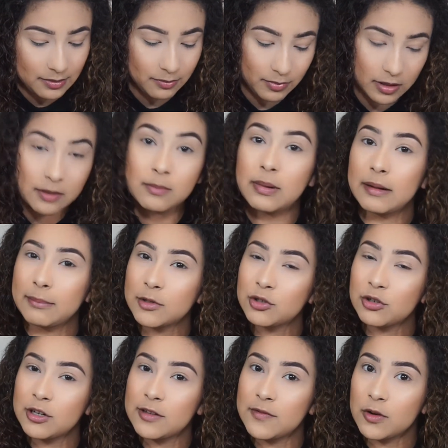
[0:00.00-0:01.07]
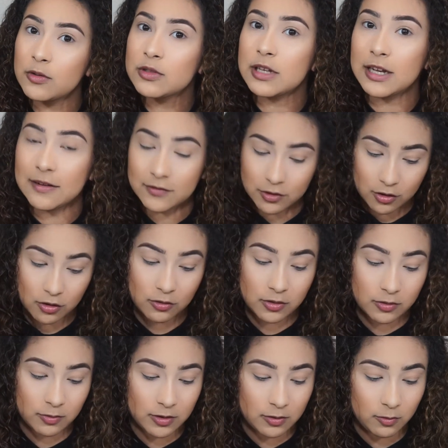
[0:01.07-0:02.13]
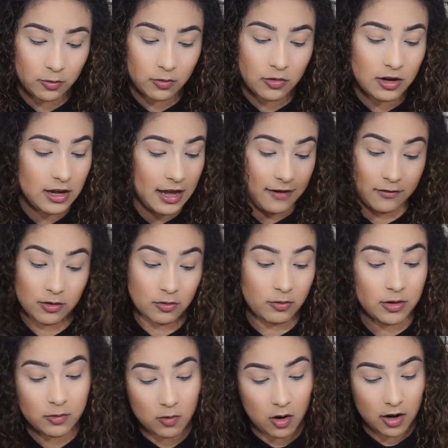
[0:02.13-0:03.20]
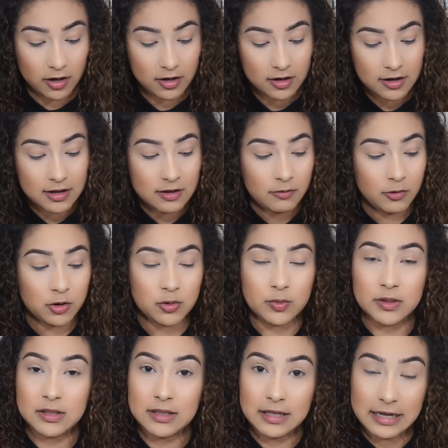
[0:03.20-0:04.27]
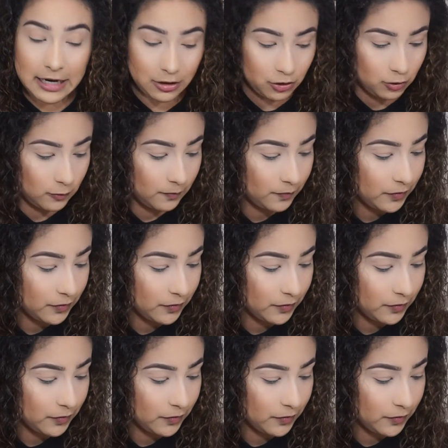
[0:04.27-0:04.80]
But by majority votes, I have to go with whatever one won, which was the natural.